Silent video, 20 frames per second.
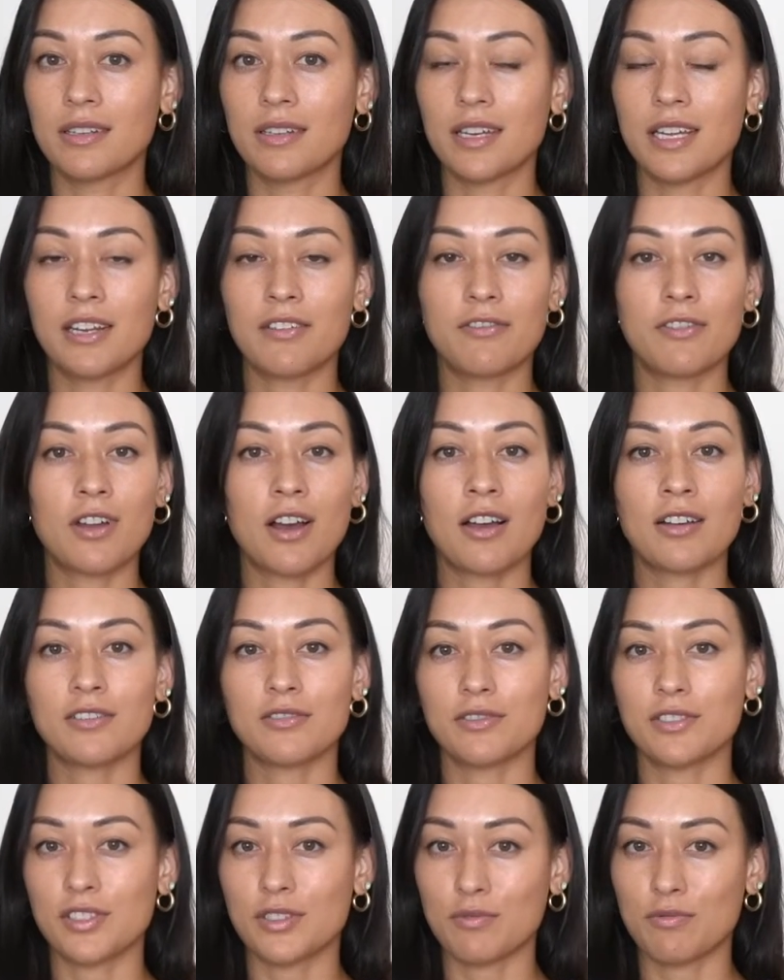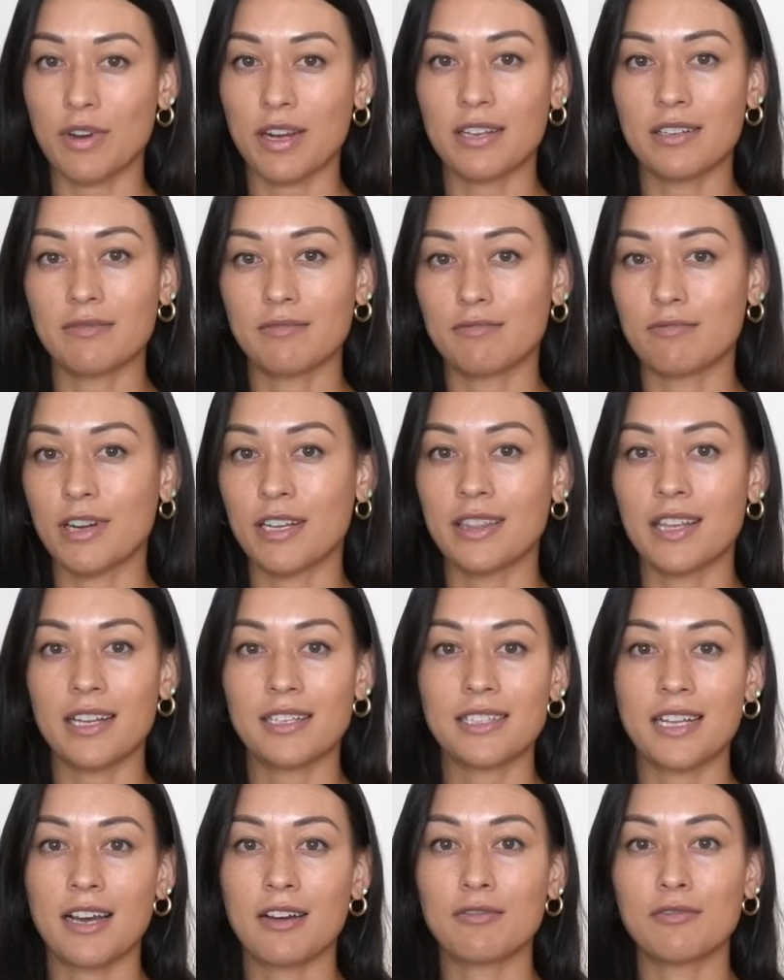And if not, just write that
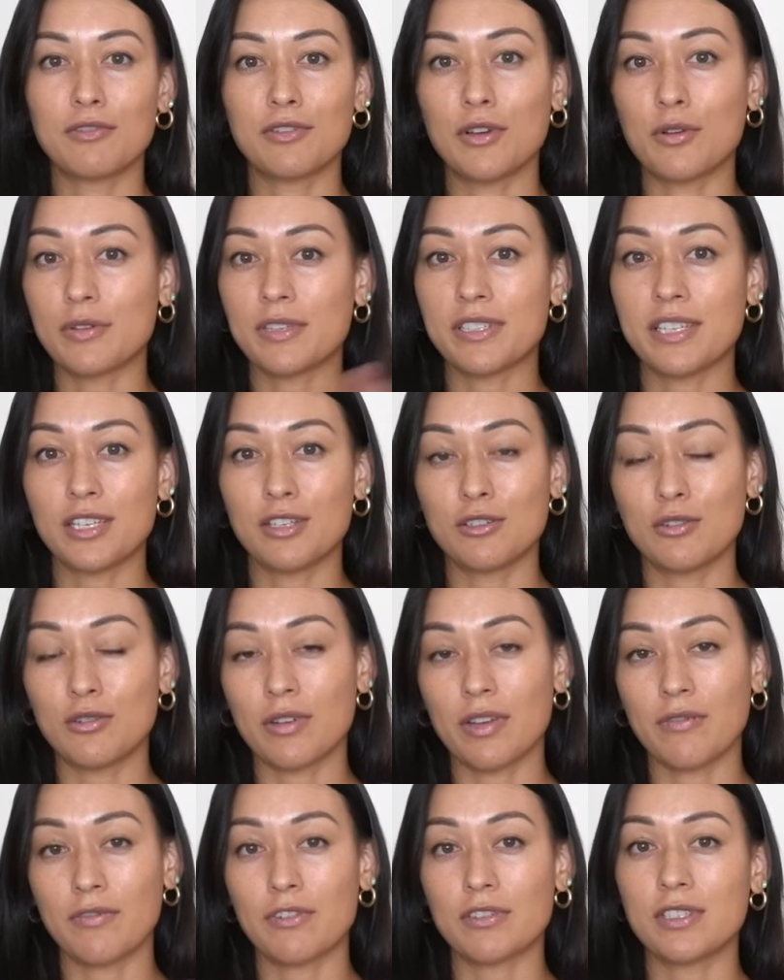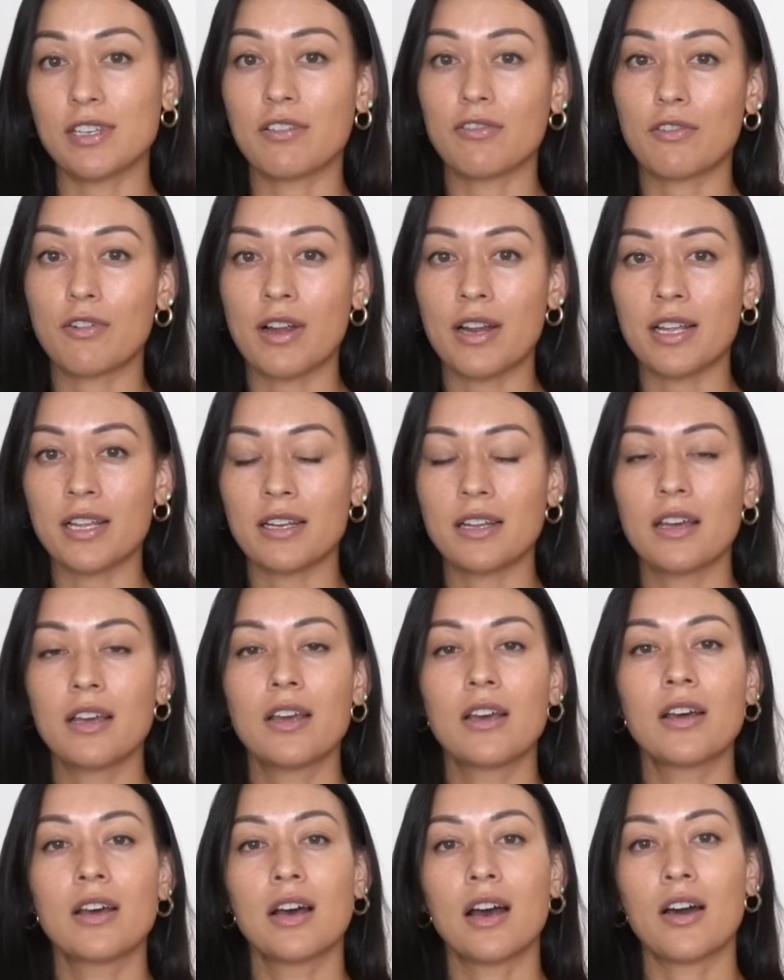down. Notice that you don't give yourself credit.
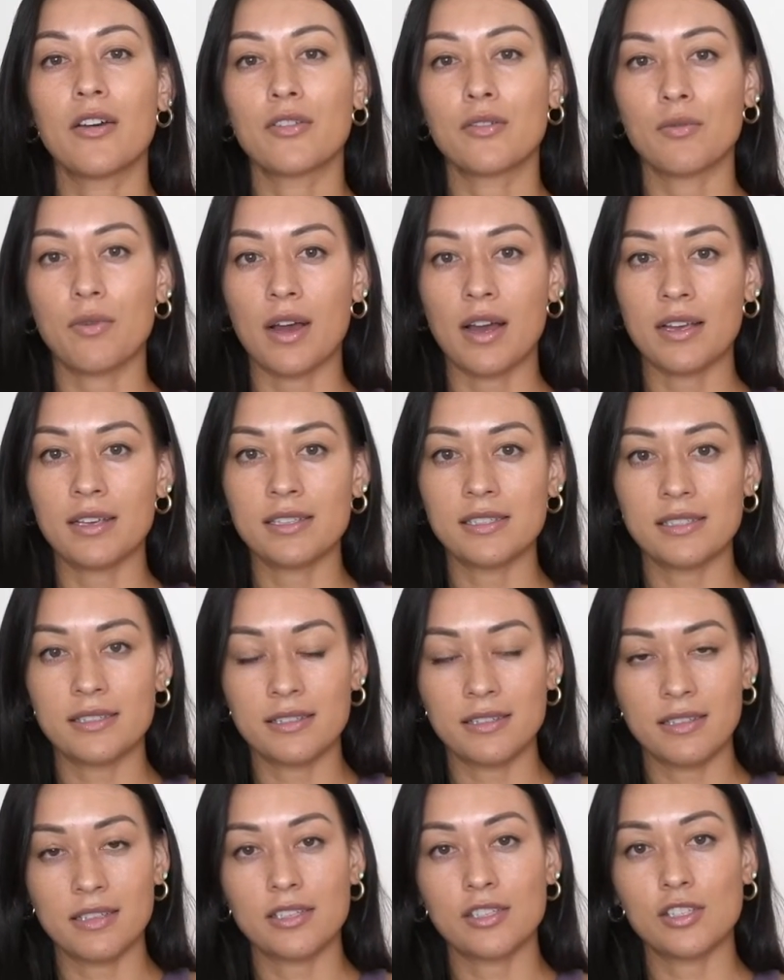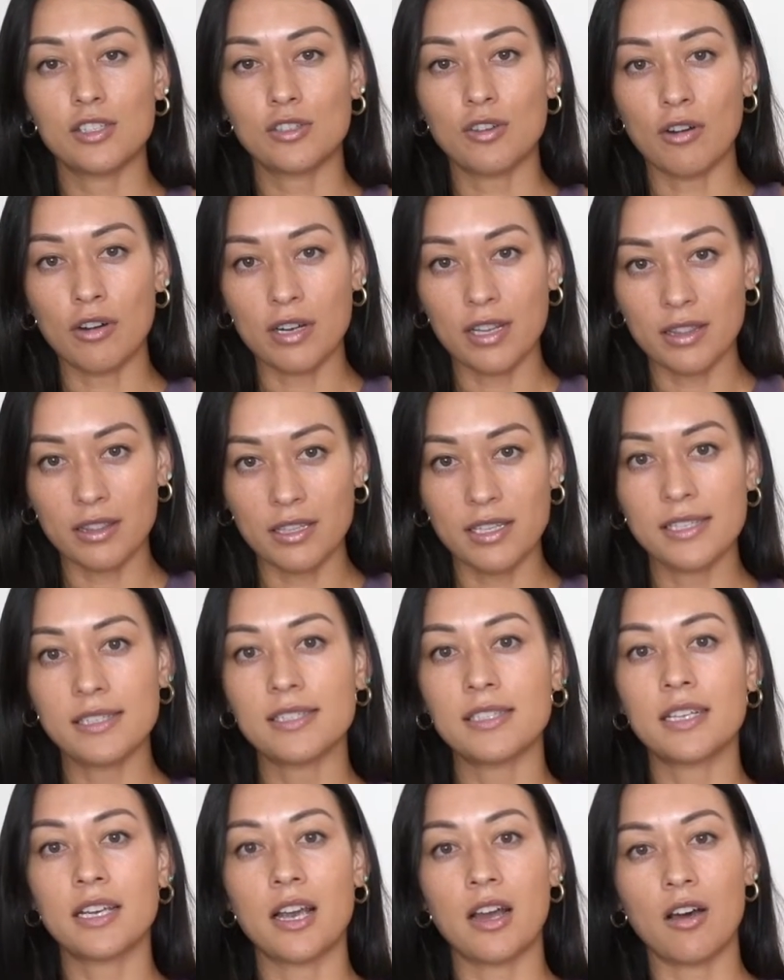Otherwise, start
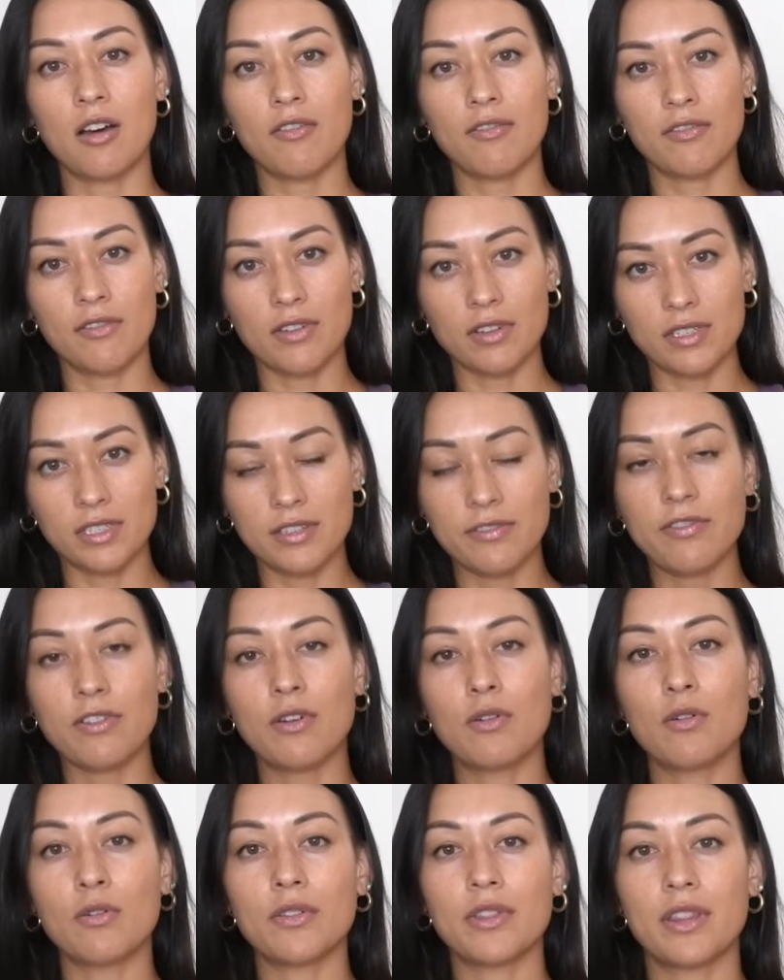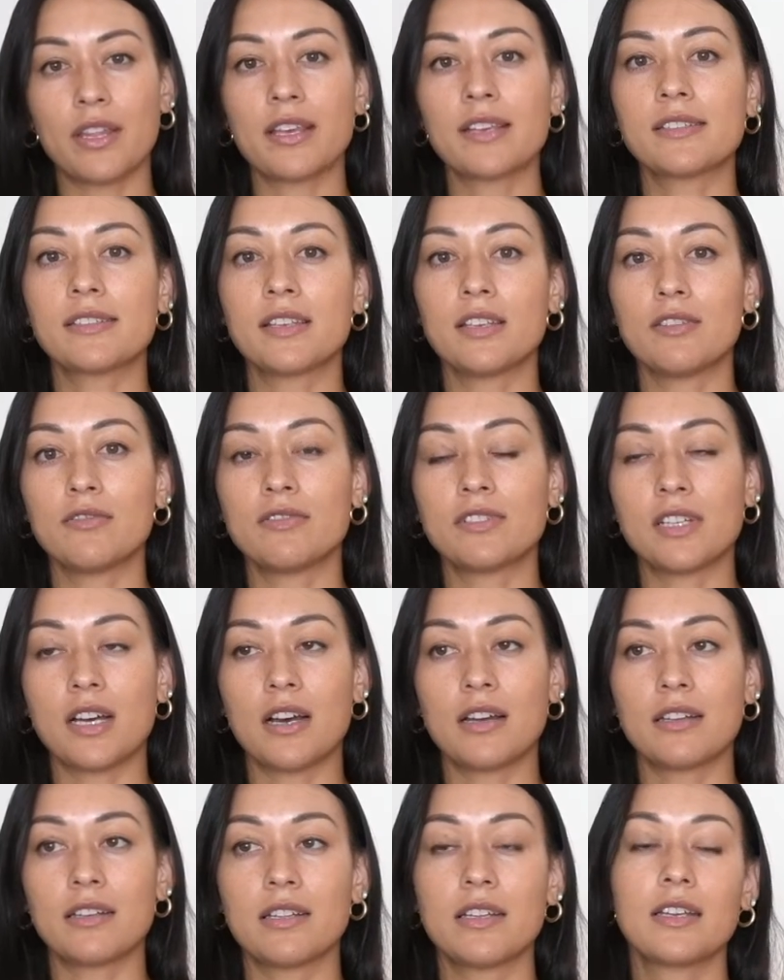listing off difficult things that you've
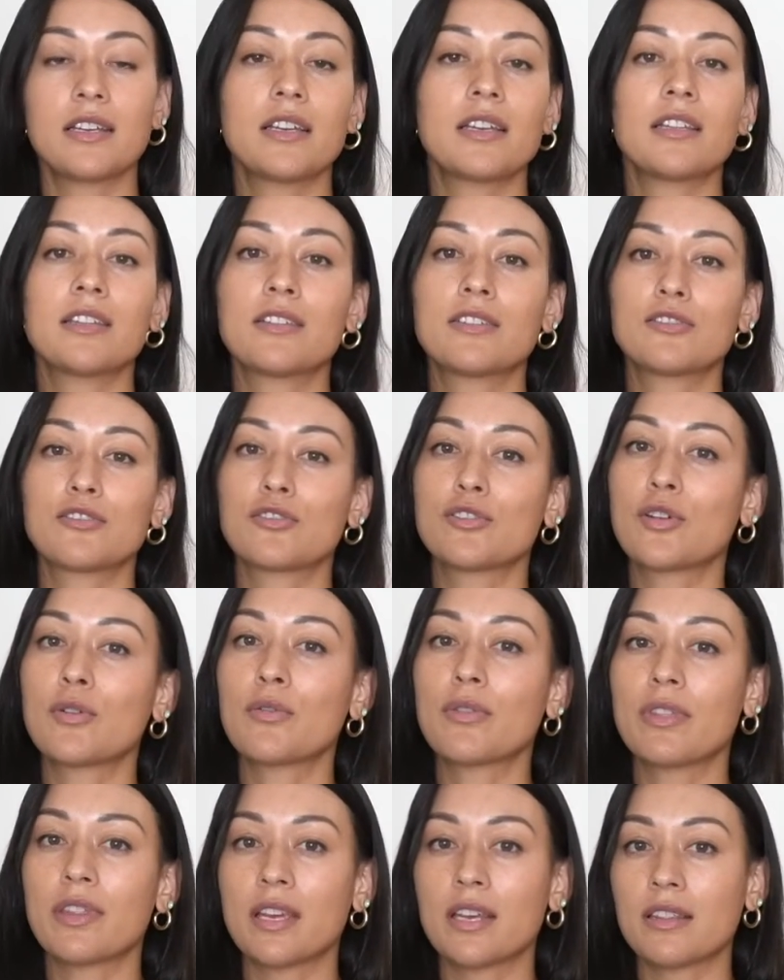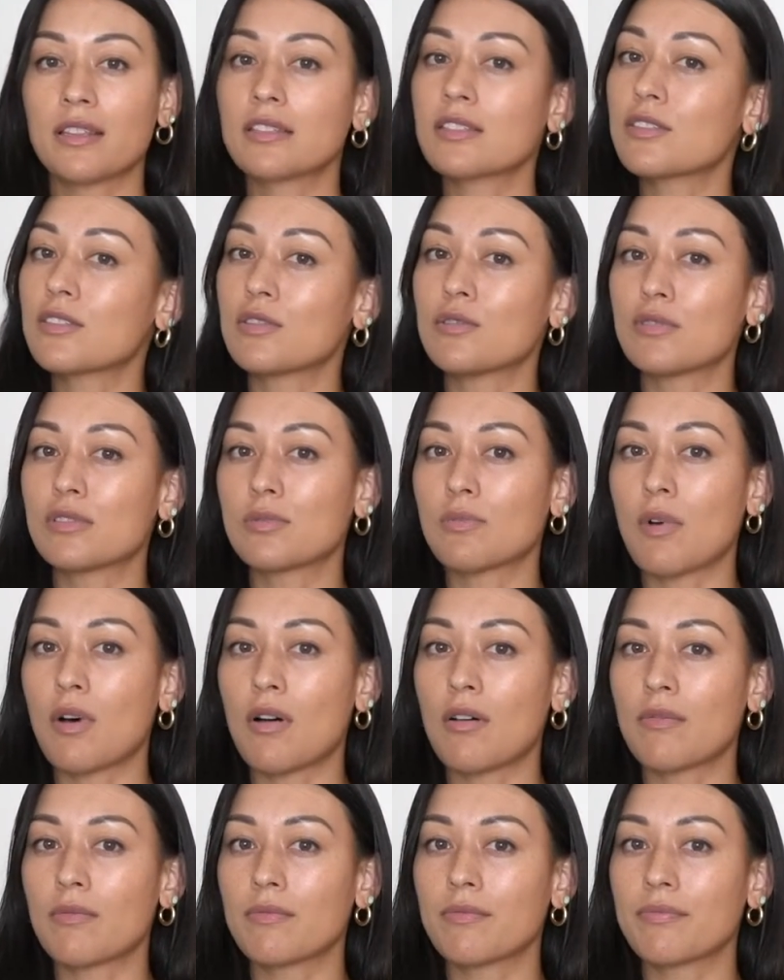done. And there's no thing that's too
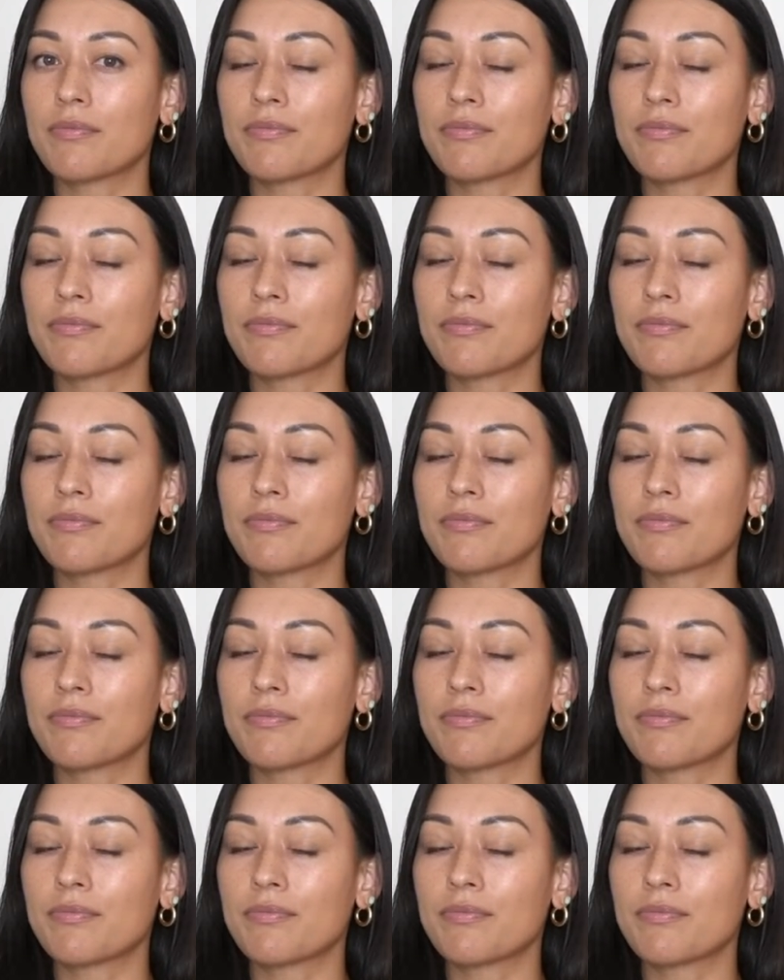small.